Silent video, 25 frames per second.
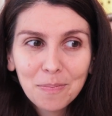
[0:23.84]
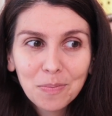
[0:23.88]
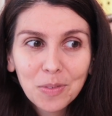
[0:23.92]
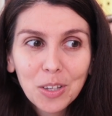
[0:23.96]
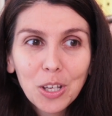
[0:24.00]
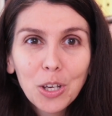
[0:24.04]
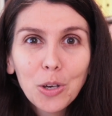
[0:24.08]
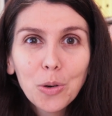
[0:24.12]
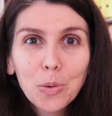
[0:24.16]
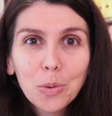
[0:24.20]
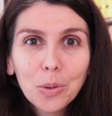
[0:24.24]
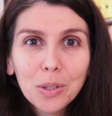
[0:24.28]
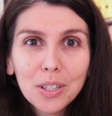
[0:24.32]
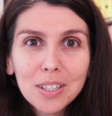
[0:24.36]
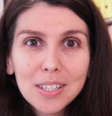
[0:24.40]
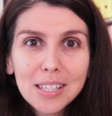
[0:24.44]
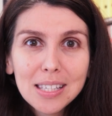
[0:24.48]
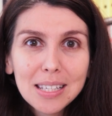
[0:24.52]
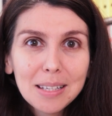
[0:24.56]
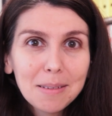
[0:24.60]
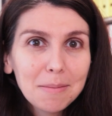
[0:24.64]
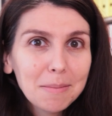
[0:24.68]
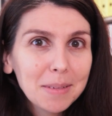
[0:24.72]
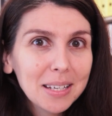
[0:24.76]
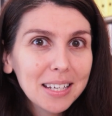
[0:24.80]
you will
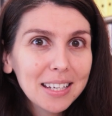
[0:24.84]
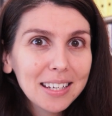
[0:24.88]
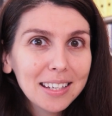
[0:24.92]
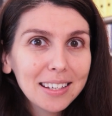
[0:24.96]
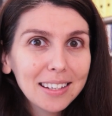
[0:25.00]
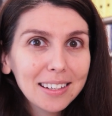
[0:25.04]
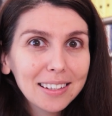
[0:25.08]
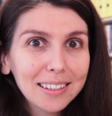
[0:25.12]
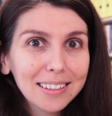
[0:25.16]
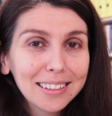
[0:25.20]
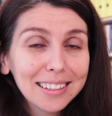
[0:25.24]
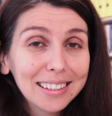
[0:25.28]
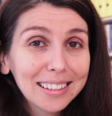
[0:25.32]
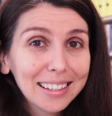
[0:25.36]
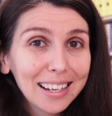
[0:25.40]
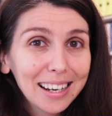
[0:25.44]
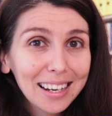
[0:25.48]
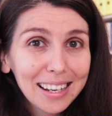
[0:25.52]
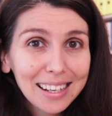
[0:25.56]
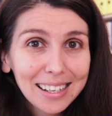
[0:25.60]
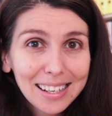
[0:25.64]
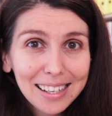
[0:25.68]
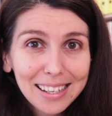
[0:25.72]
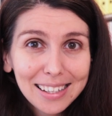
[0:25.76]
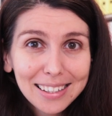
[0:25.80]
see me
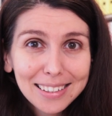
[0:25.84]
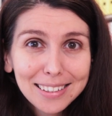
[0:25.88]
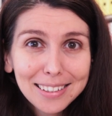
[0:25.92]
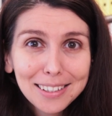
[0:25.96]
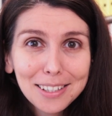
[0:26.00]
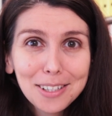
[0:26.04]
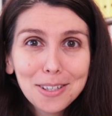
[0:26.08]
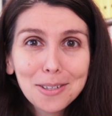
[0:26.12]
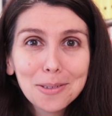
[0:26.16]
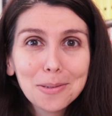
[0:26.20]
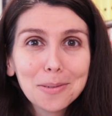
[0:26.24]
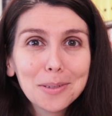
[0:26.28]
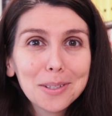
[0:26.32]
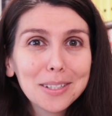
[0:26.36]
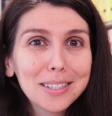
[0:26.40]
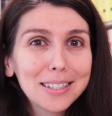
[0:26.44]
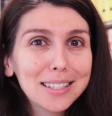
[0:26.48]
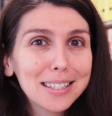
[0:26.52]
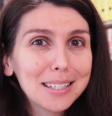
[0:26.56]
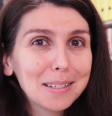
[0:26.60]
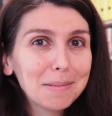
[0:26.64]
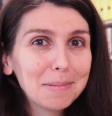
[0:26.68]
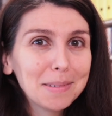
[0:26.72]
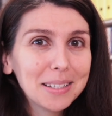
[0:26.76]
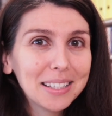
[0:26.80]
cleaning, you will
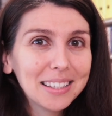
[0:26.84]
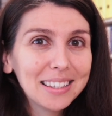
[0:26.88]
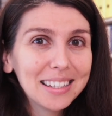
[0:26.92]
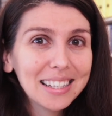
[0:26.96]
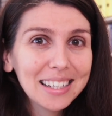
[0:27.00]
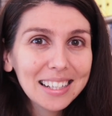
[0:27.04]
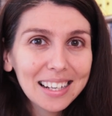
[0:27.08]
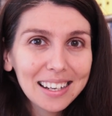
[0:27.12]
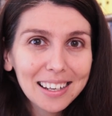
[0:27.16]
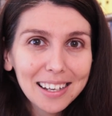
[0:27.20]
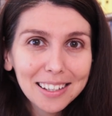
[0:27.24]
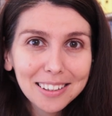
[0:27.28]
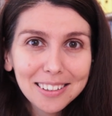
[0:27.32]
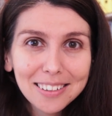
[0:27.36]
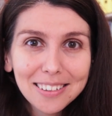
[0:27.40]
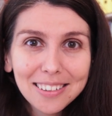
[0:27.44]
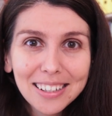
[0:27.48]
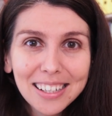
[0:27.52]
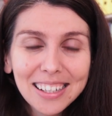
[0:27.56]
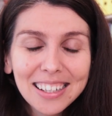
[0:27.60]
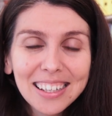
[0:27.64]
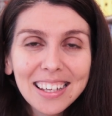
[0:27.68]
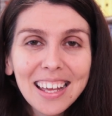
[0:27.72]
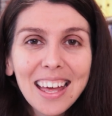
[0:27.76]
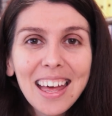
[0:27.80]
see me
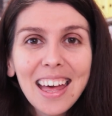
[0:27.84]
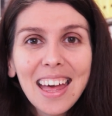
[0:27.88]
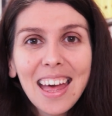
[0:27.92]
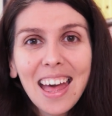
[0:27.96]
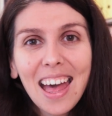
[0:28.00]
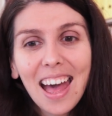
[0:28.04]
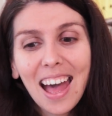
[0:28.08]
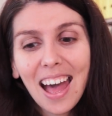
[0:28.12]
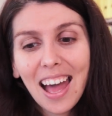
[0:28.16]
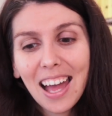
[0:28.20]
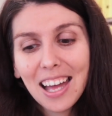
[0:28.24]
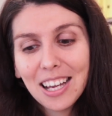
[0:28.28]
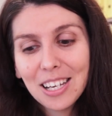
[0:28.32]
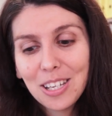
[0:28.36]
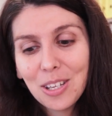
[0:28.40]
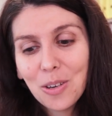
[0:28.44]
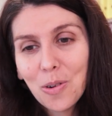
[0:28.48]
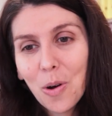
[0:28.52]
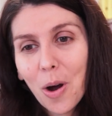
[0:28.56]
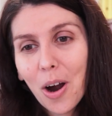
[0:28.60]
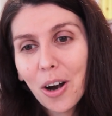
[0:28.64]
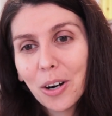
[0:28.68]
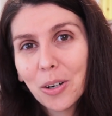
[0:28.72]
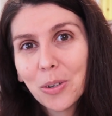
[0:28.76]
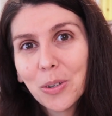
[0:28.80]
decluttering, and you
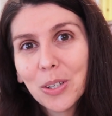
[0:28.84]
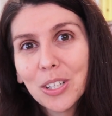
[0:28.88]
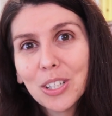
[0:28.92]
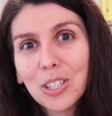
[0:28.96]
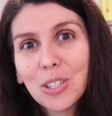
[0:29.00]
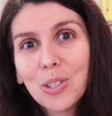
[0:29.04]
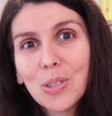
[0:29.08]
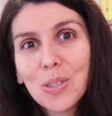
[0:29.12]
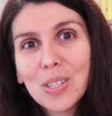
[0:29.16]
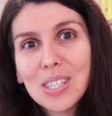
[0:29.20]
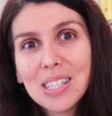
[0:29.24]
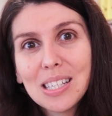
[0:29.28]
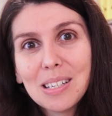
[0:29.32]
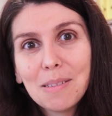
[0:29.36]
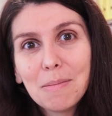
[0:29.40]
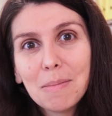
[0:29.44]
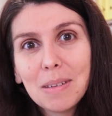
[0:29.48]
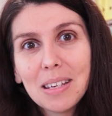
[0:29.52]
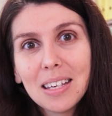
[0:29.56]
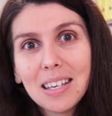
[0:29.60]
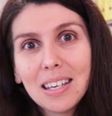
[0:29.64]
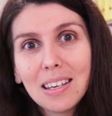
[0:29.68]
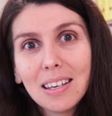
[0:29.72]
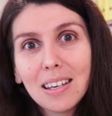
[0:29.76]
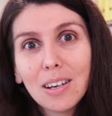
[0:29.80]
are going to see
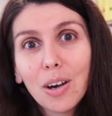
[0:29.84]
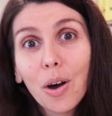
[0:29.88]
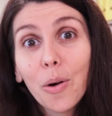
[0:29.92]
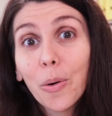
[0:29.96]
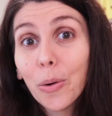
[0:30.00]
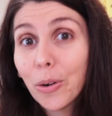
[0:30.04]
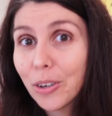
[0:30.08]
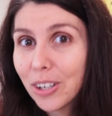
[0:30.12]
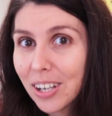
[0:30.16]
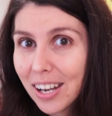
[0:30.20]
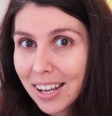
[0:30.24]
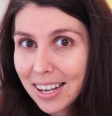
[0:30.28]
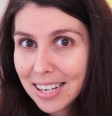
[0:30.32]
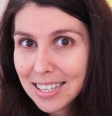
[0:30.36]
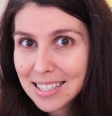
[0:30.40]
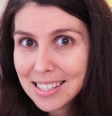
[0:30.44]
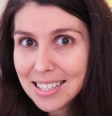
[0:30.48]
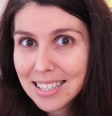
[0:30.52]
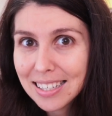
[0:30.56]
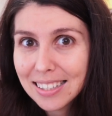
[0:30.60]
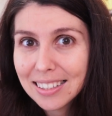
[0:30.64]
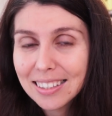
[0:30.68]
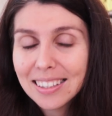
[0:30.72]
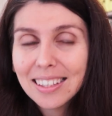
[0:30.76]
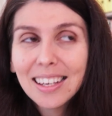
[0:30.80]
me
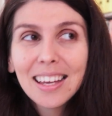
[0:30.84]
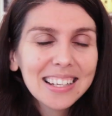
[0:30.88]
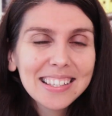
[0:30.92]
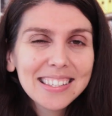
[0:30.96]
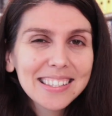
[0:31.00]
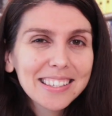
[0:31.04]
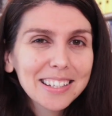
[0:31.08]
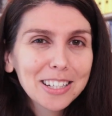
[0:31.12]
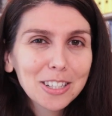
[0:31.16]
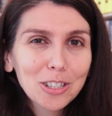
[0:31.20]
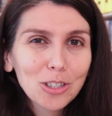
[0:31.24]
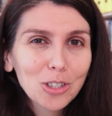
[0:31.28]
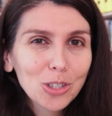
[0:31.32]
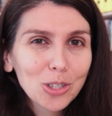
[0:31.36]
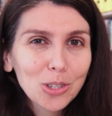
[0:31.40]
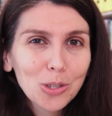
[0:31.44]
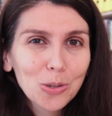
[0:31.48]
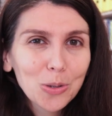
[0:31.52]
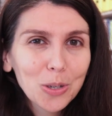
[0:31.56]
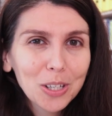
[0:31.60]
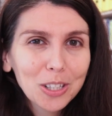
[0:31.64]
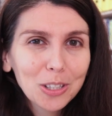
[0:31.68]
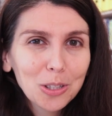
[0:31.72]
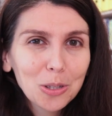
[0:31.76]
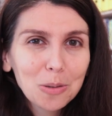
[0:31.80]
organizing. It's not just
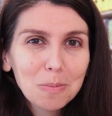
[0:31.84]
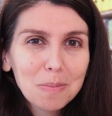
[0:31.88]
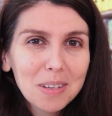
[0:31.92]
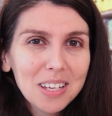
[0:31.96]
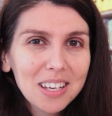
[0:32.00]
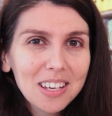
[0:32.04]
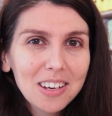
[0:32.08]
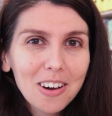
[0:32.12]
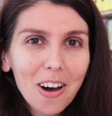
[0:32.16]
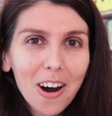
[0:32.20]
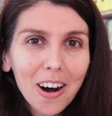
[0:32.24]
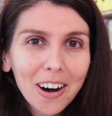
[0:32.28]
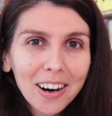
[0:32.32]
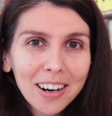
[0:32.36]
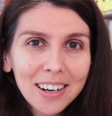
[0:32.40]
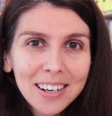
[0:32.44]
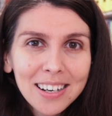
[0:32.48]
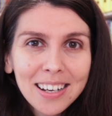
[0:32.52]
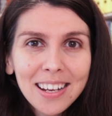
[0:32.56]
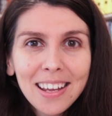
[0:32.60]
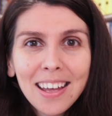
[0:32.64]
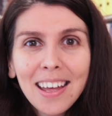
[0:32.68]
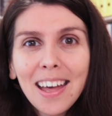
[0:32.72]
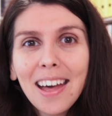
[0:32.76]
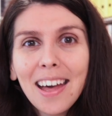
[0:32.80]
going to be yarn.